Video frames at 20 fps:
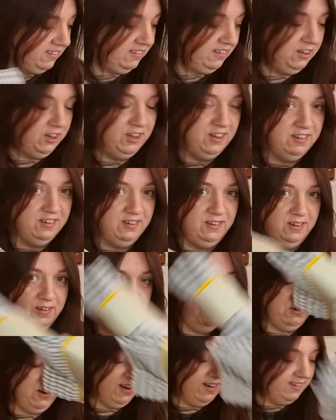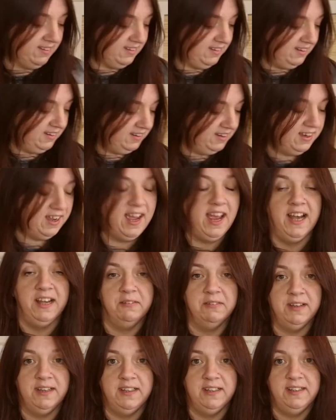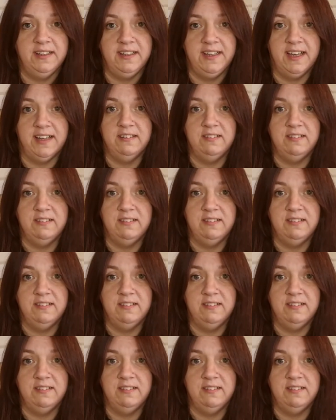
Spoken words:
Good. Good price. Anyway, yeah.